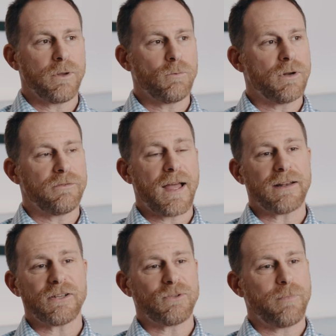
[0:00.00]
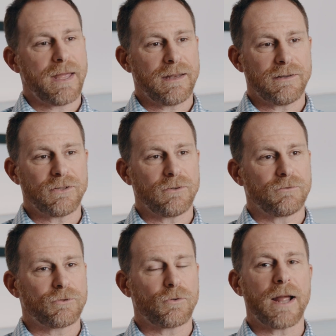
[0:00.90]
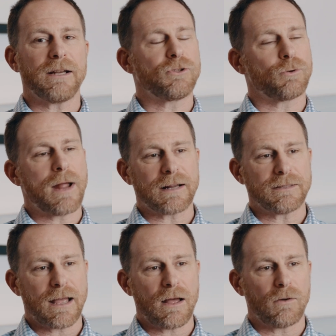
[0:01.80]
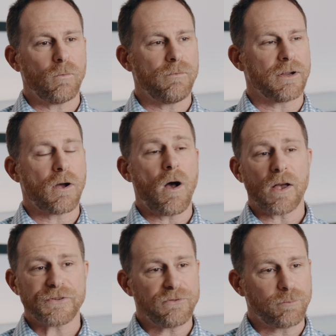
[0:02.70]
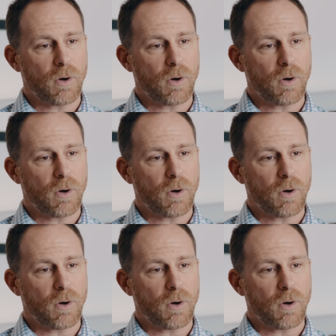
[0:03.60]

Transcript: we would have had to spend trying to track down the cause of